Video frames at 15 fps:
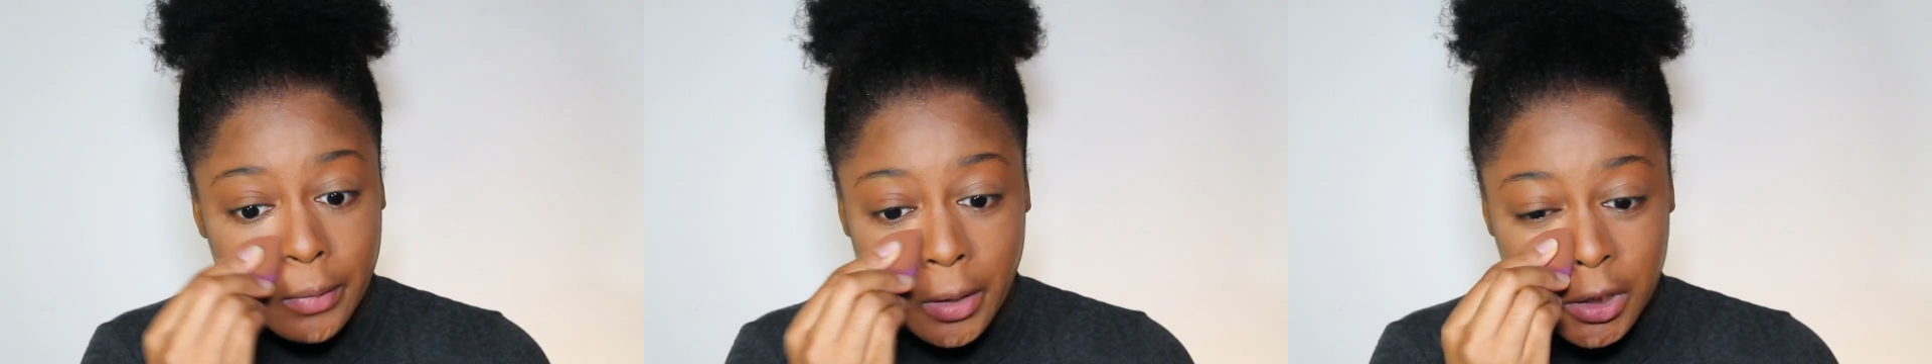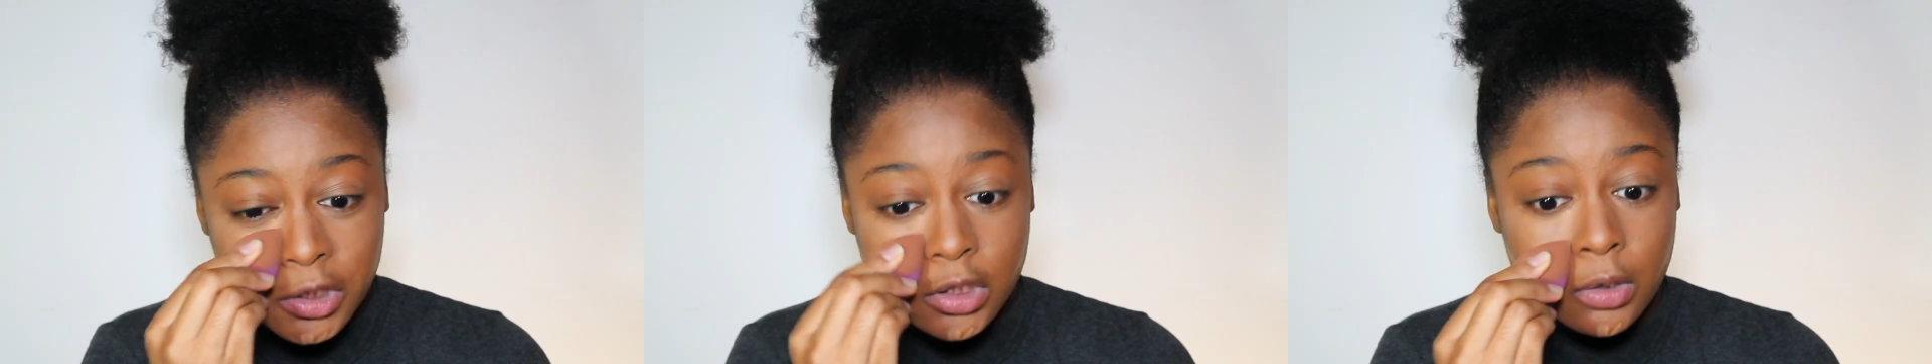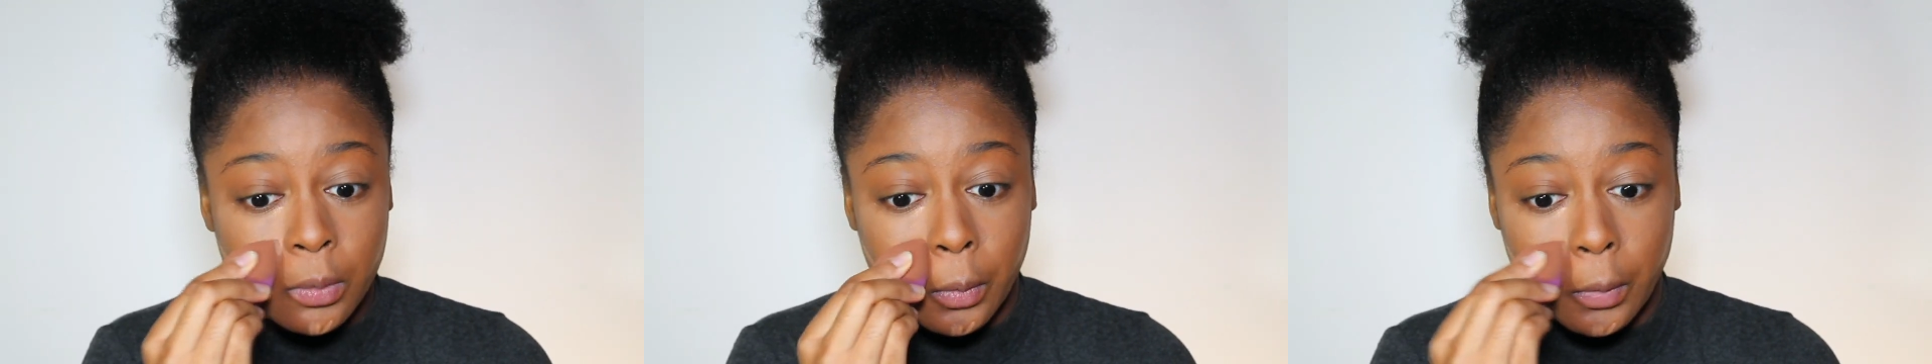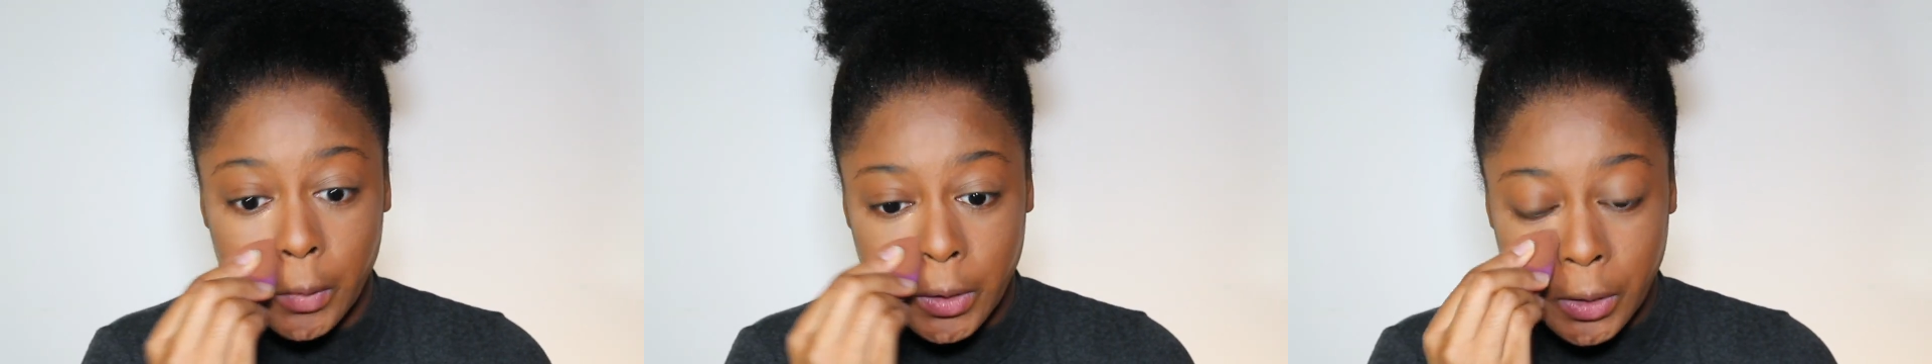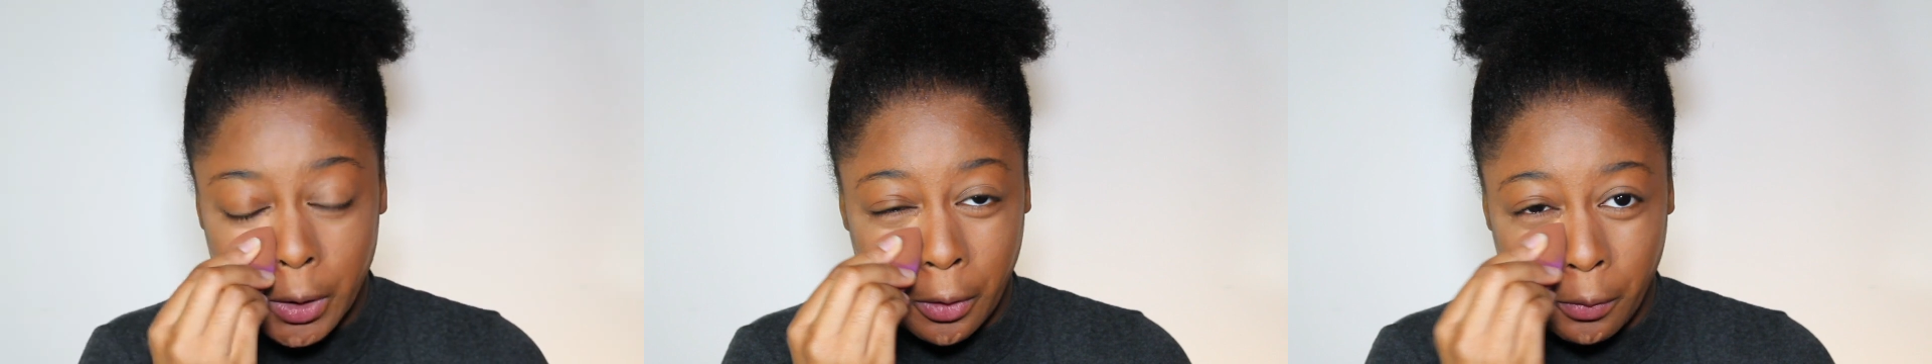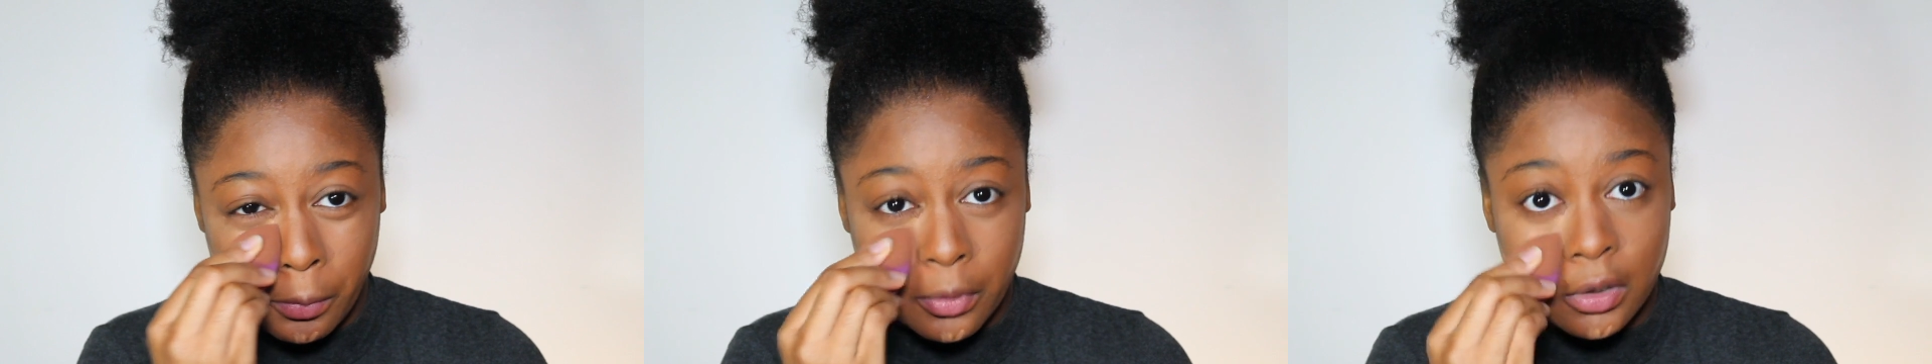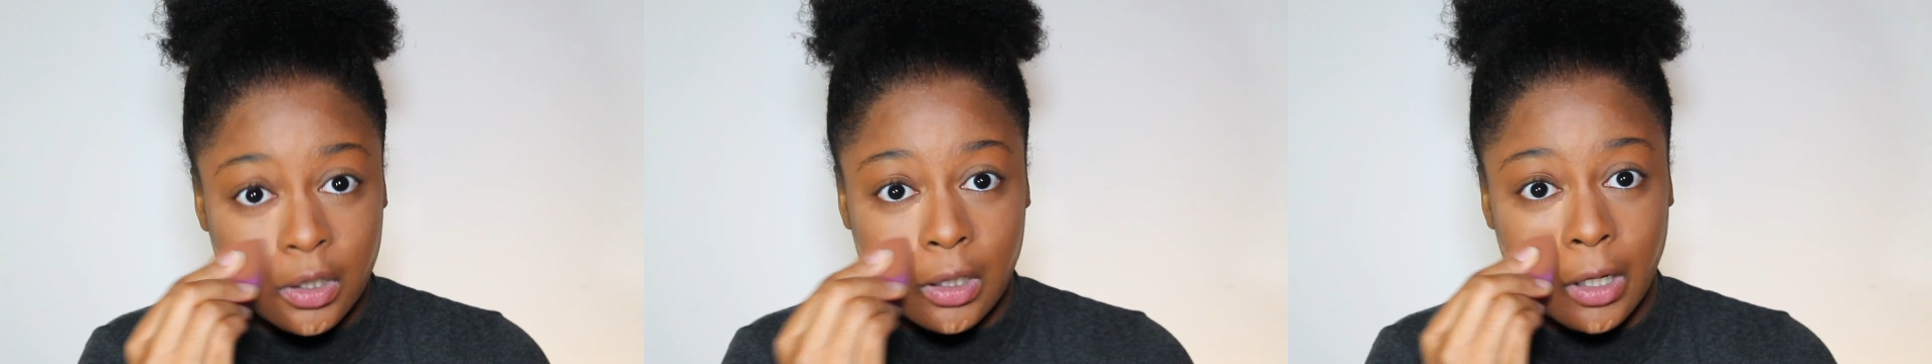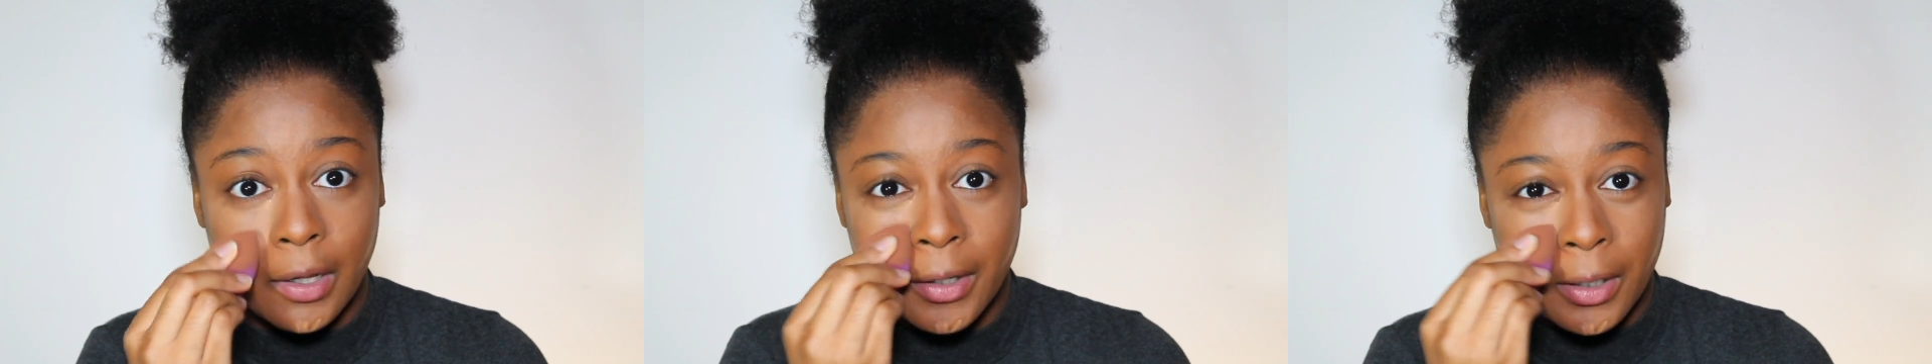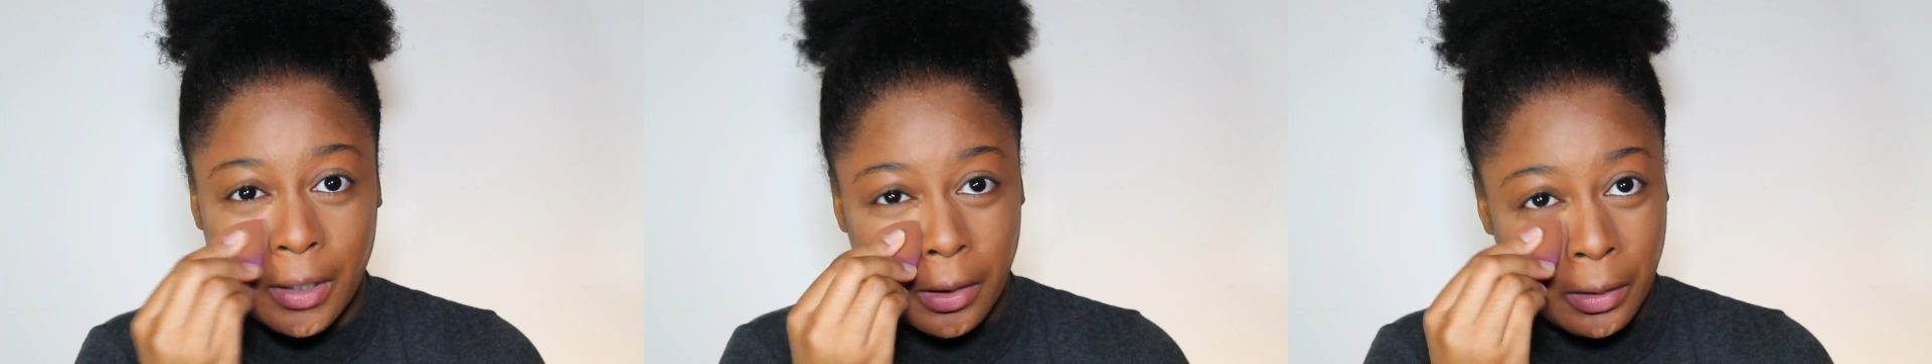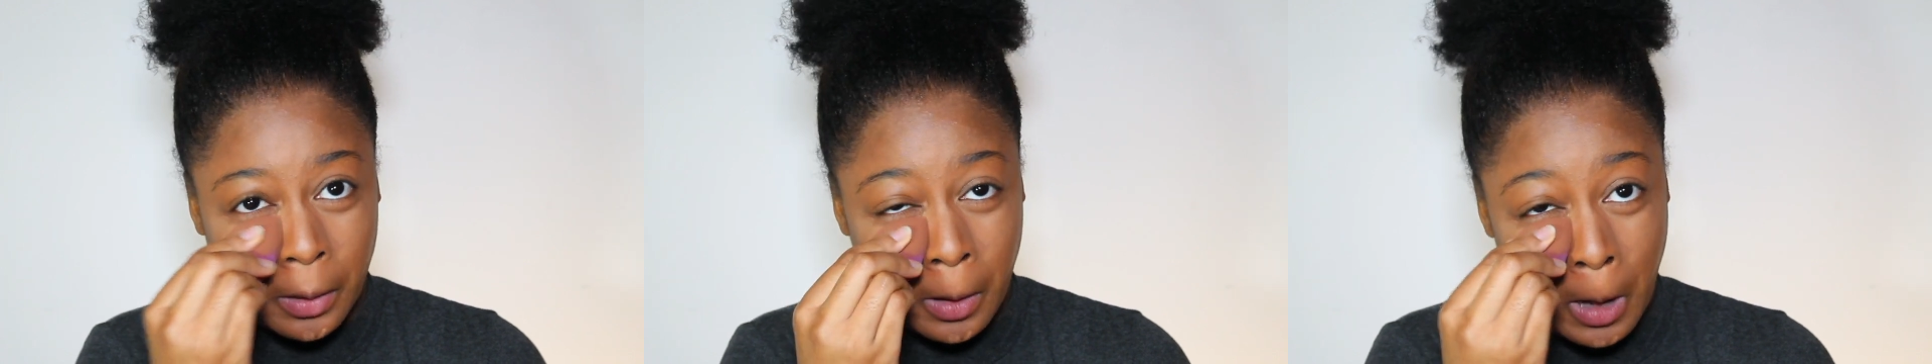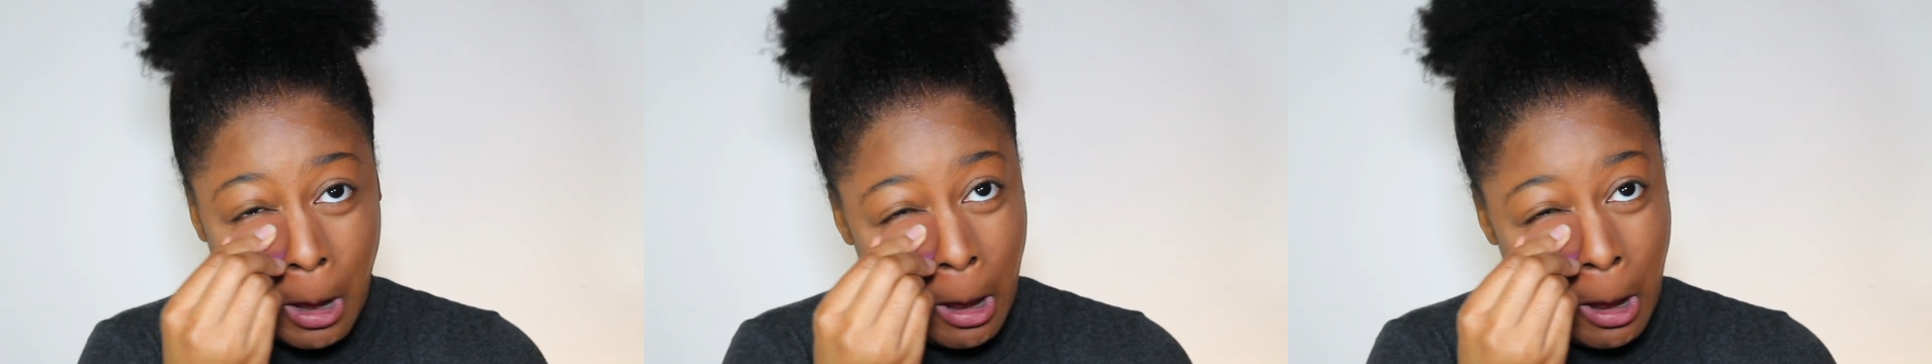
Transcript: I'm actually really liking